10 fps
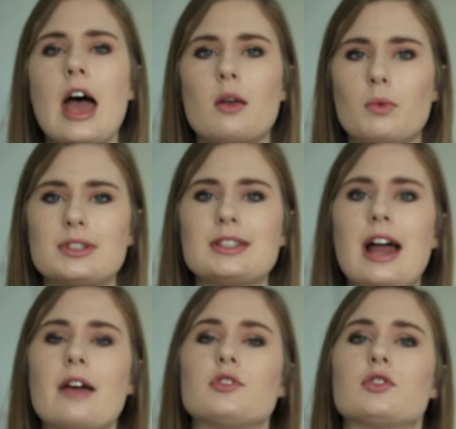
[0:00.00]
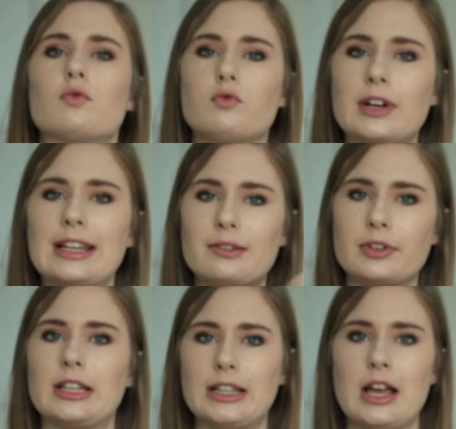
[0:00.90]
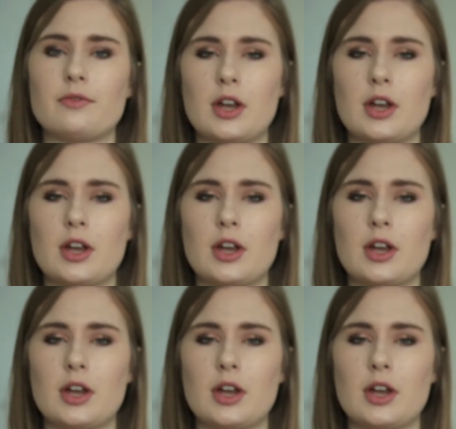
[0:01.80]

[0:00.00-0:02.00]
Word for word: and ones that I just really, really love.